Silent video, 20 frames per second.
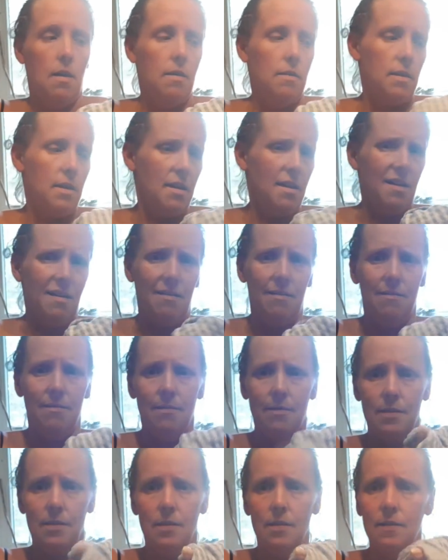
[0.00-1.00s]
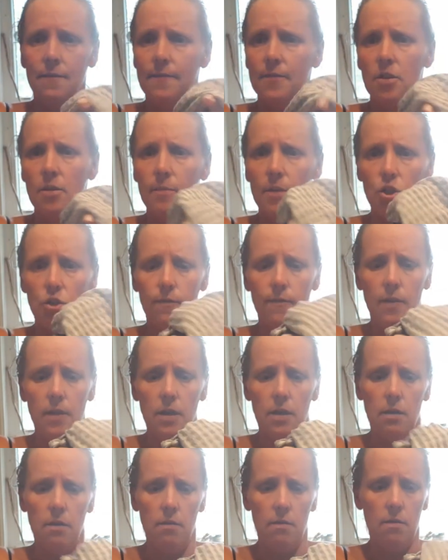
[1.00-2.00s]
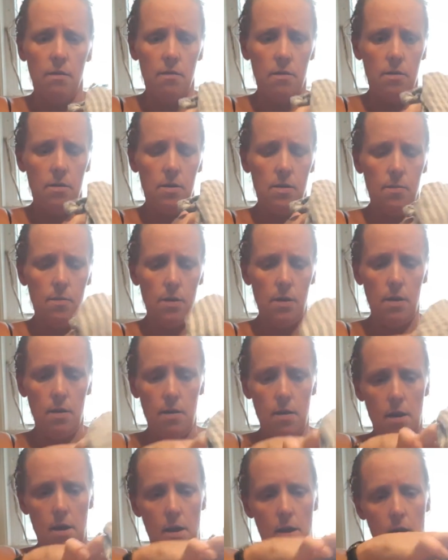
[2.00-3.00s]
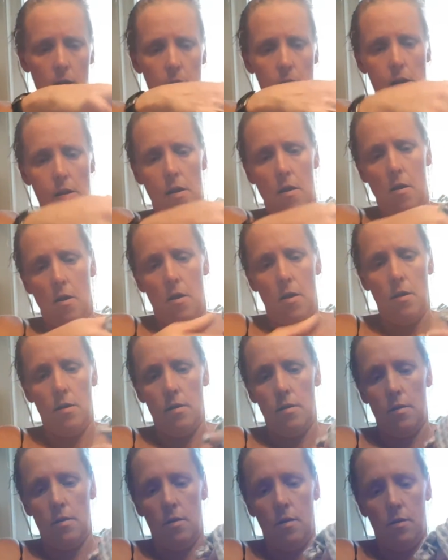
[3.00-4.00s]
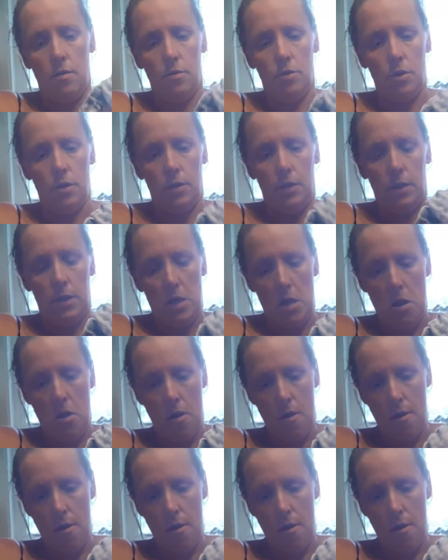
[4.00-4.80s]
yeah, this isn't very much fun. But I'll just